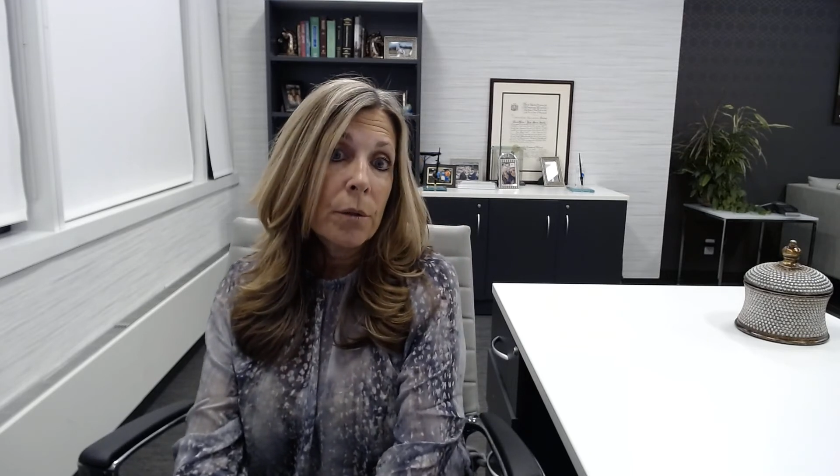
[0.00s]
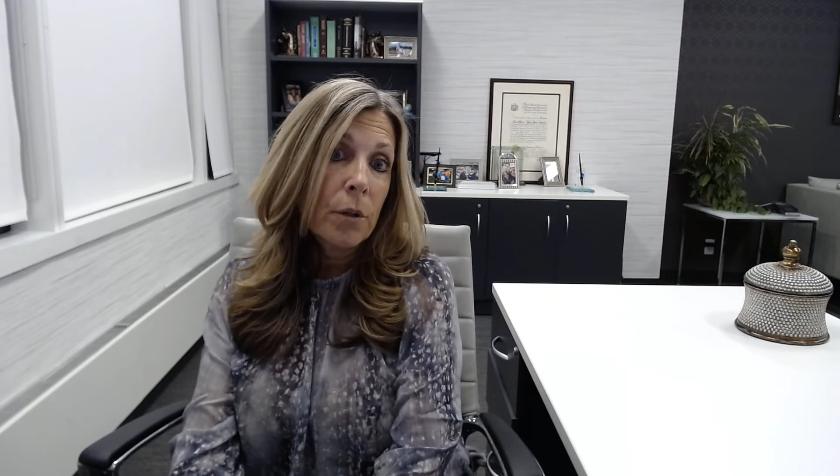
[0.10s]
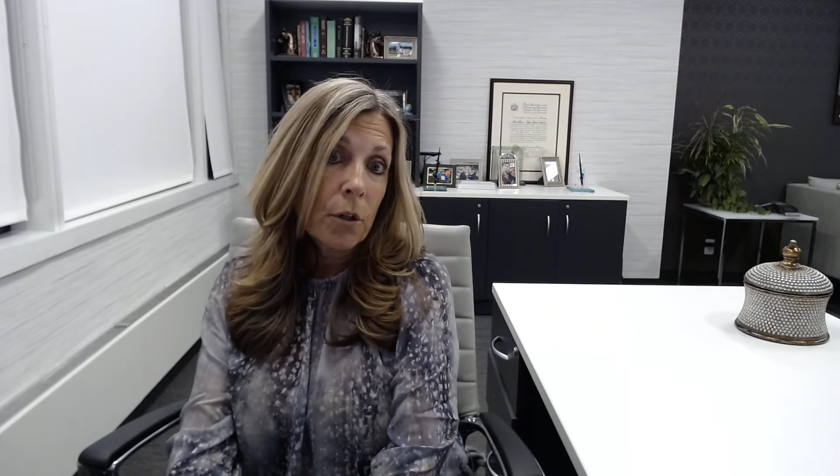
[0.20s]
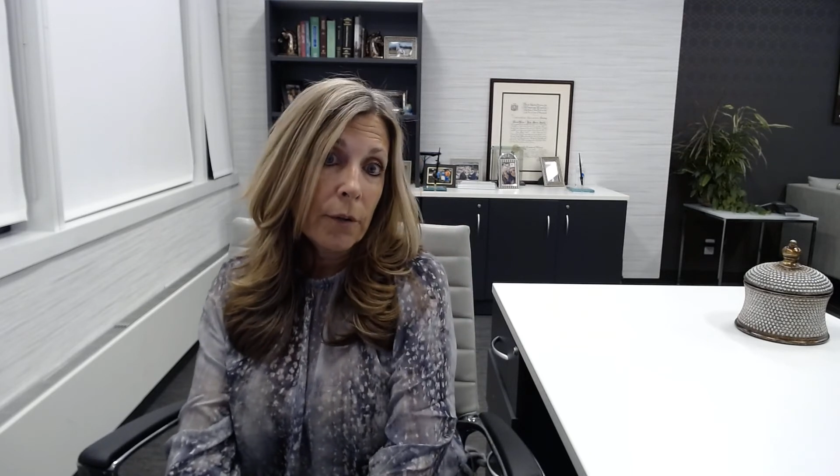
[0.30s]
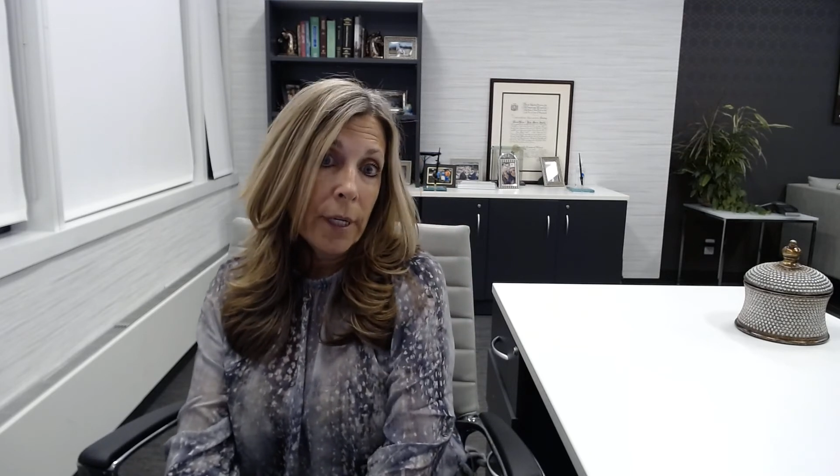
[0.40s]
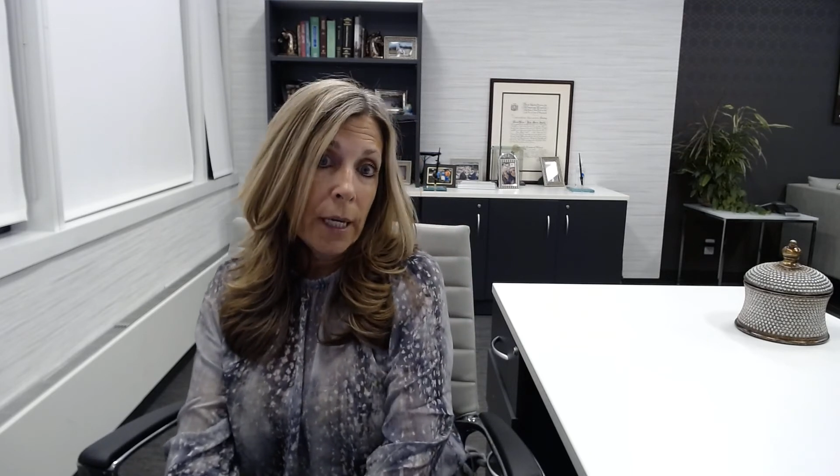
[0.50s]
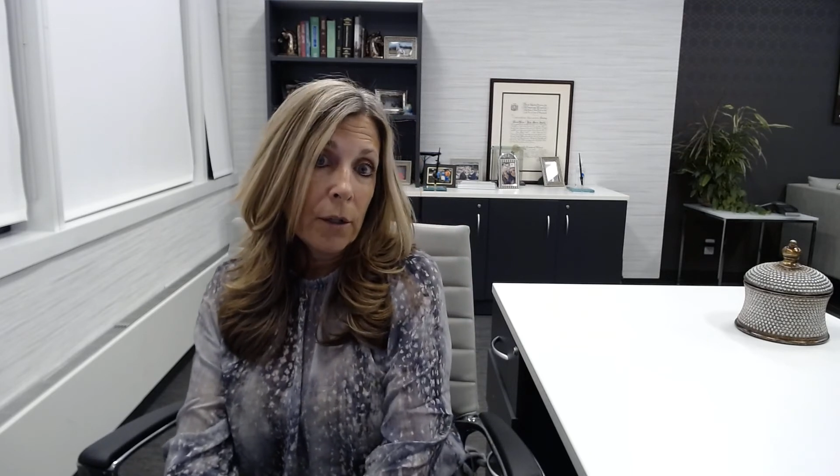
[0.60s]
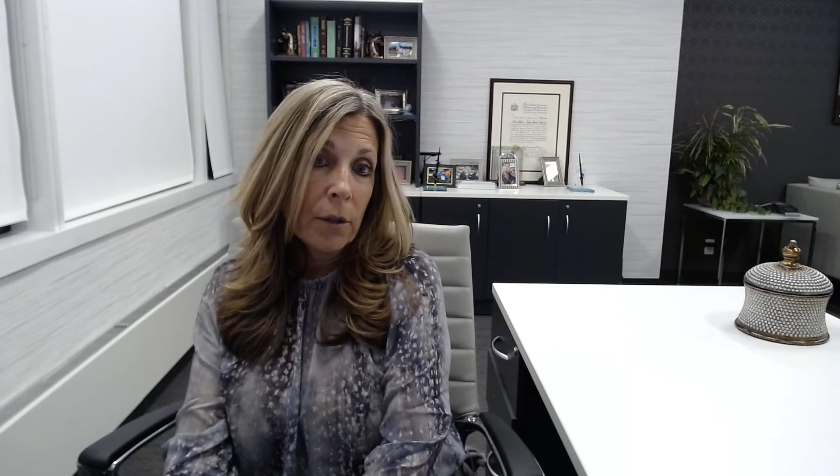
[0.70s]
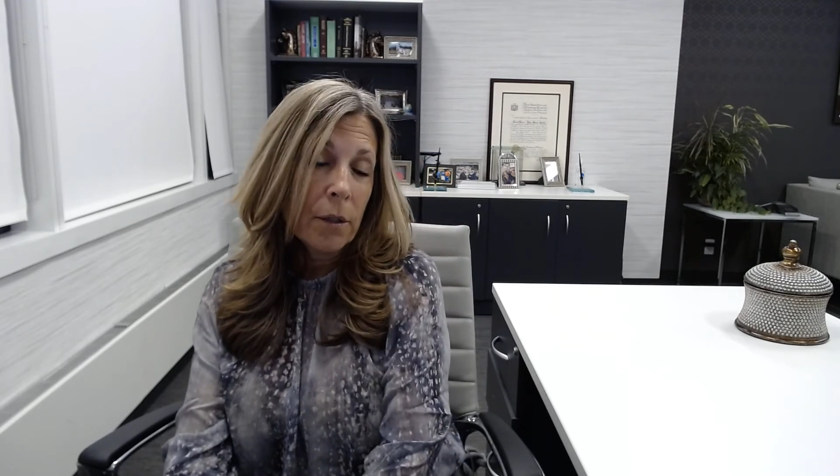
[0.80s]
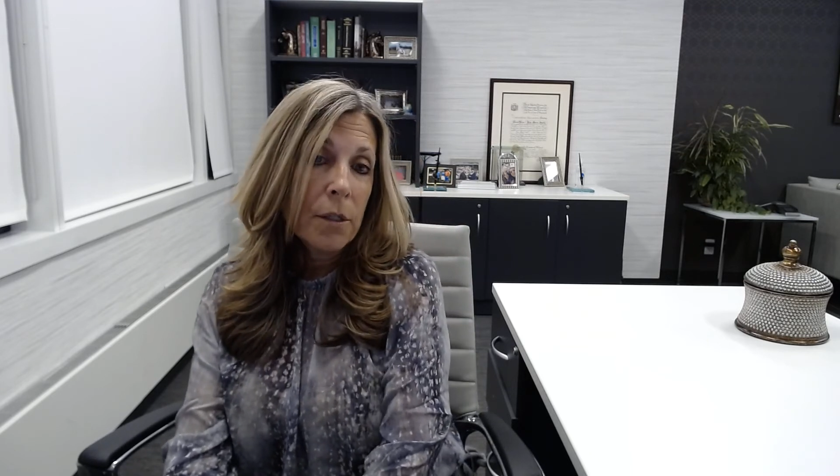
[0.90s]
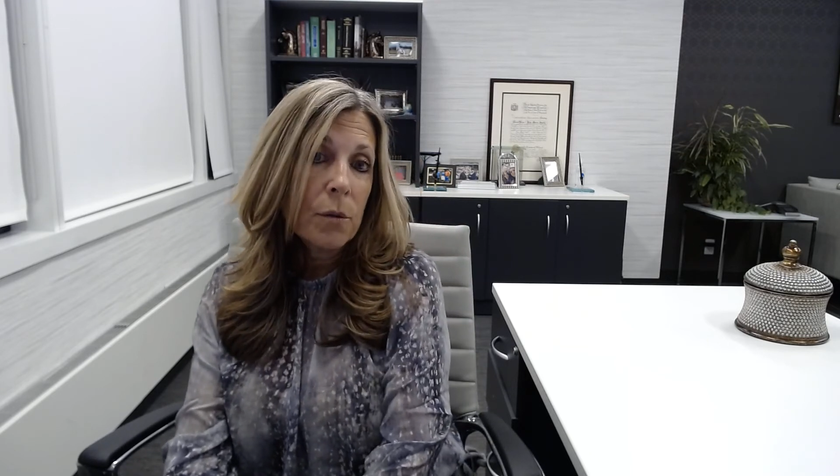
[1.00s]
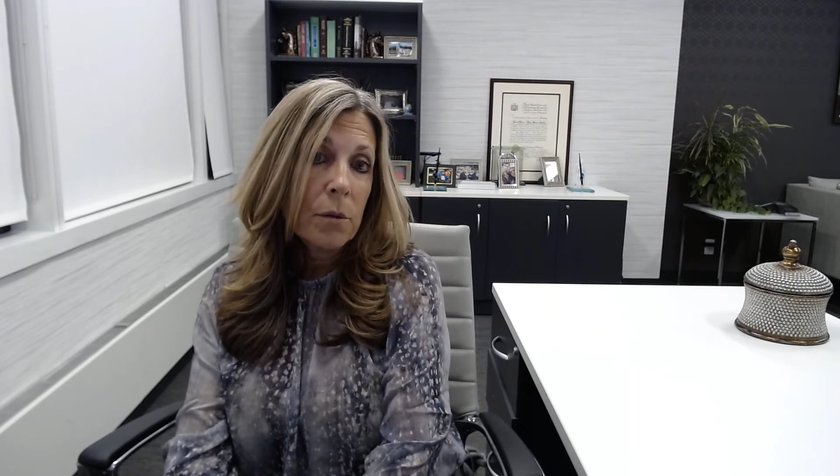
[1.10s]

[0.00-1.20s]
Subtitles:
the creator, is